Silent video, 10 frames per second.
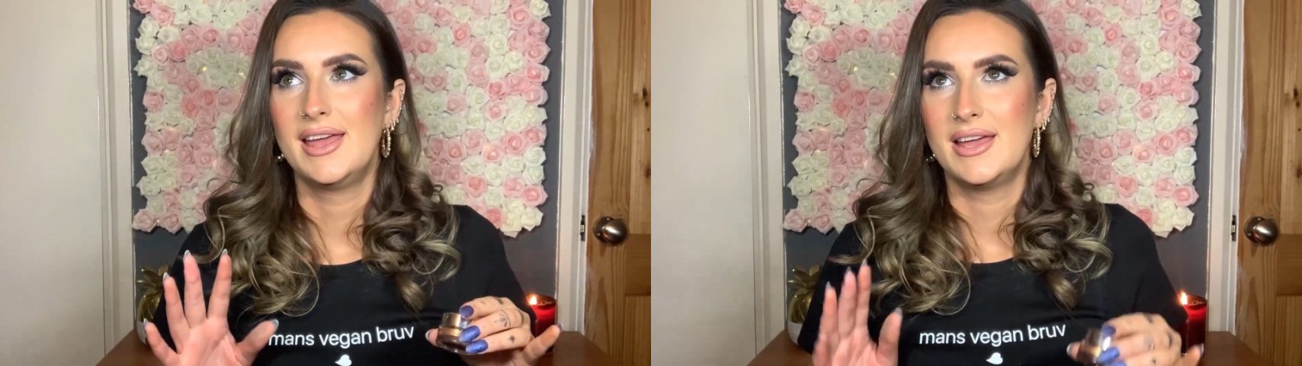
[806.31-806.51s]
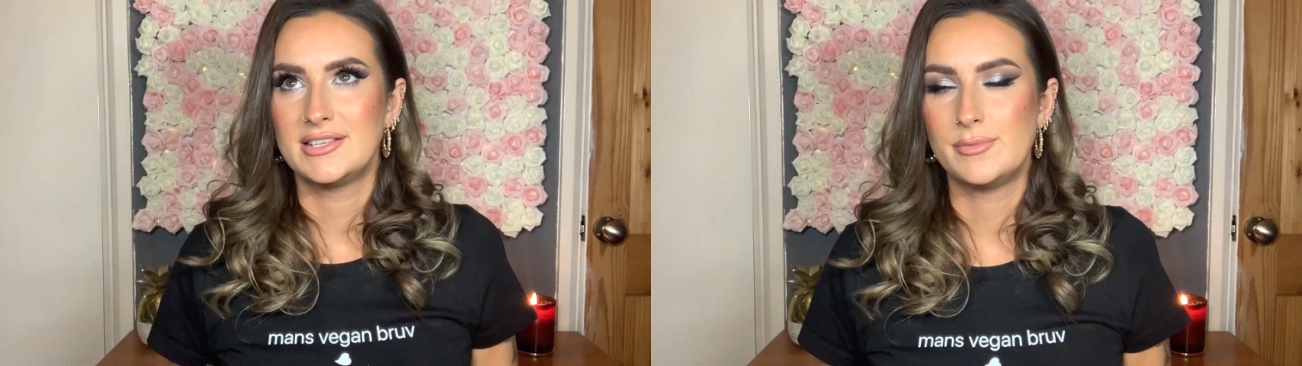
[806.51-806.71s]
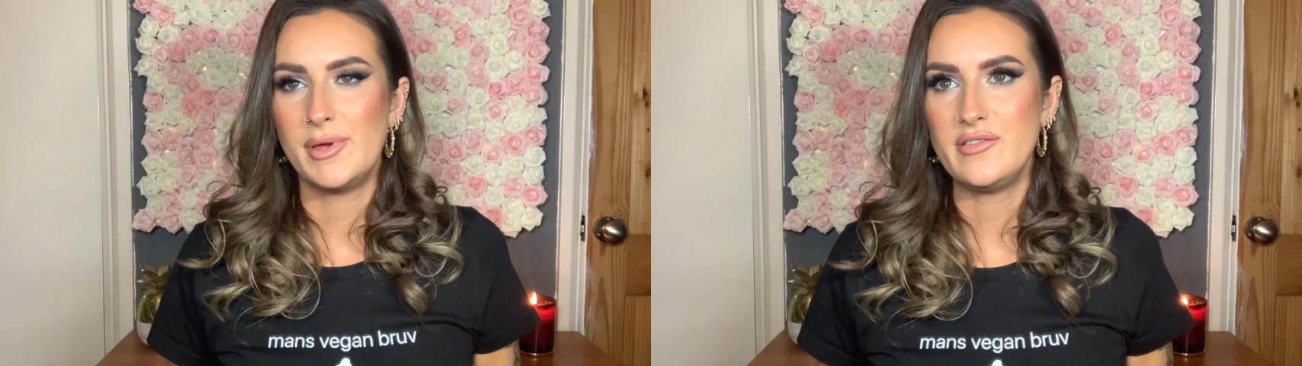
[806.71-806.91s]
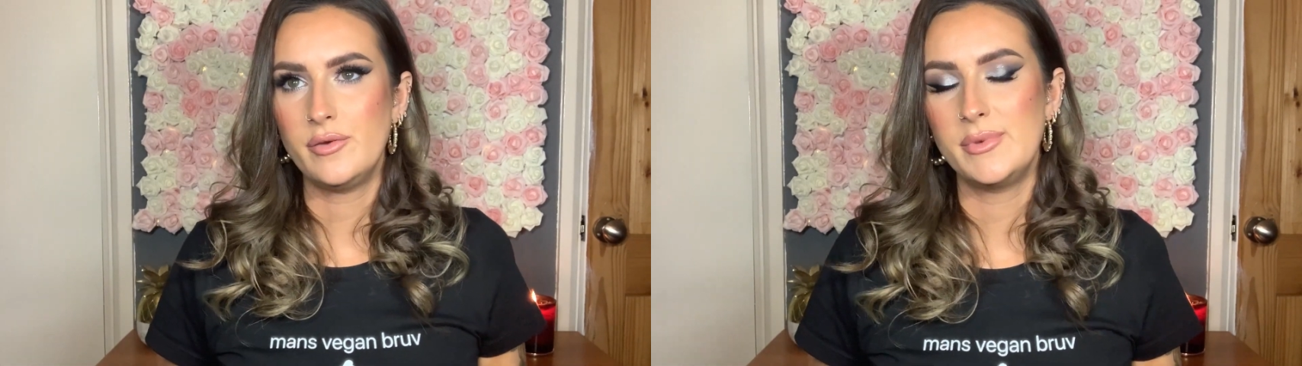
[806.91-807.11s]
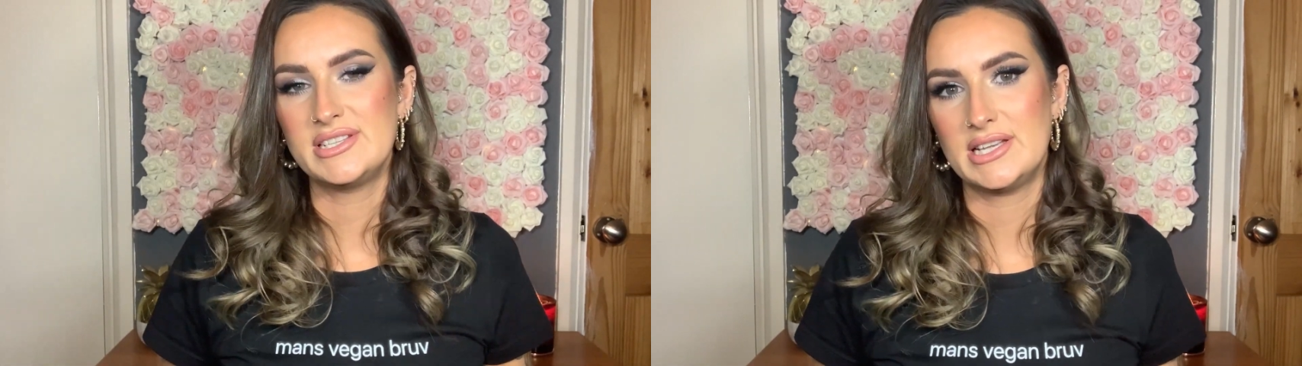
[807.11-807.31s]
it's a bit of a
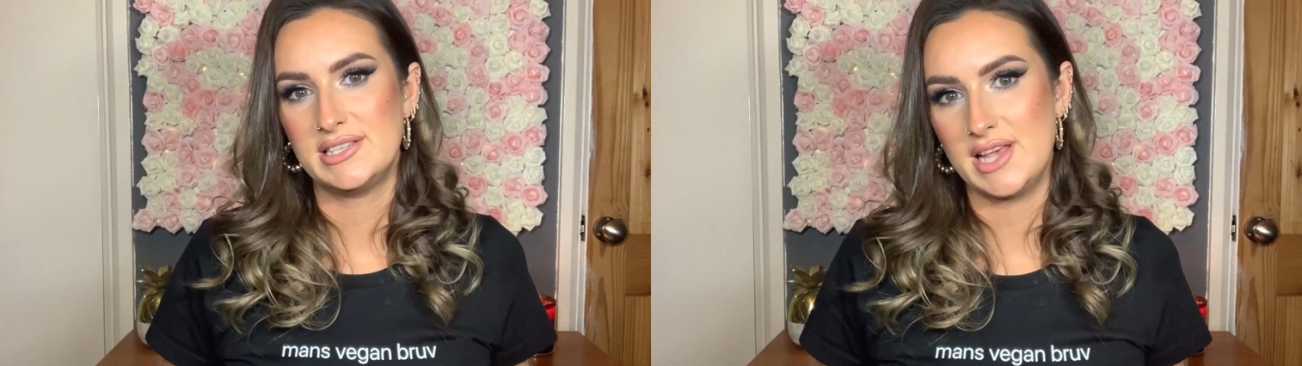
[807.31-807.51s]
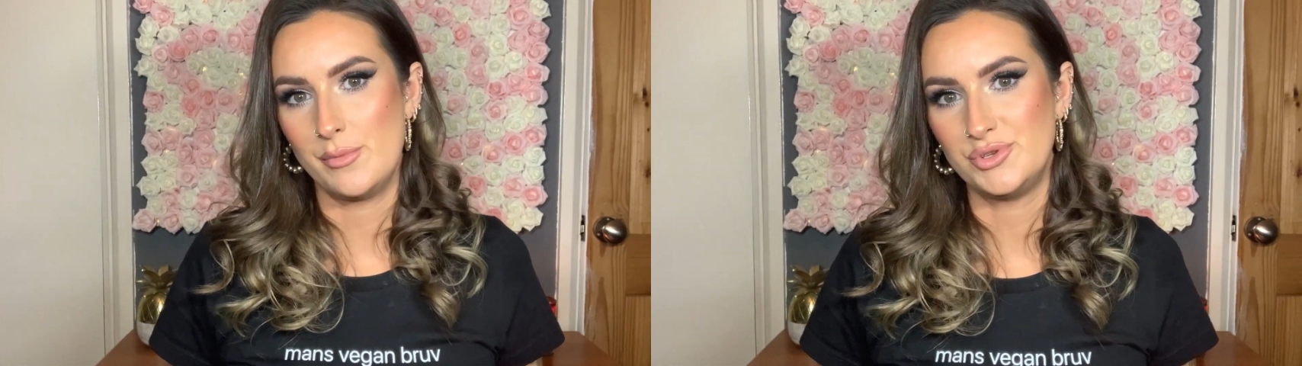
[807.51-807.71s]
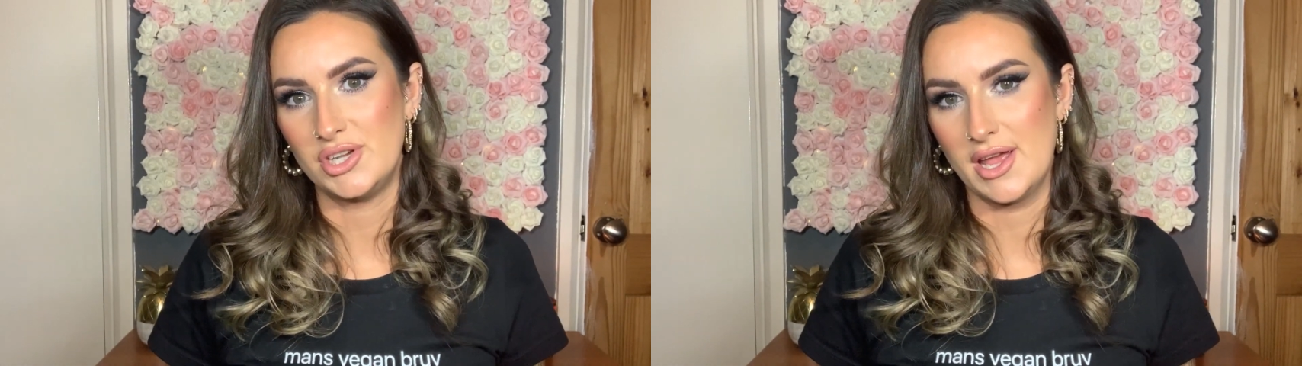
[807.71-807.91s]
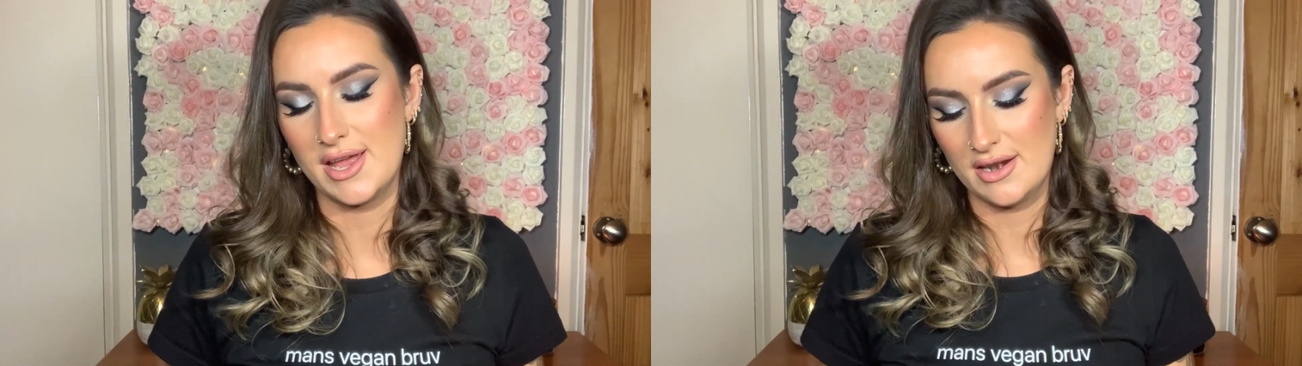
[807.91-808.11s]
misconception.